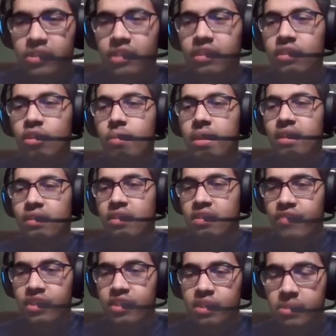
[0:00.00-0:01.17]
I think they'll make a lot of
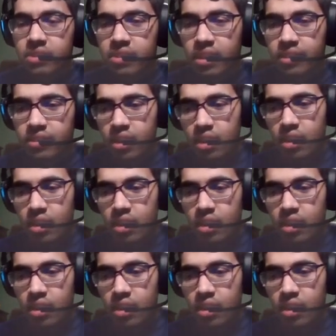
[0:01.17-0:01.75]
defensive mistakes.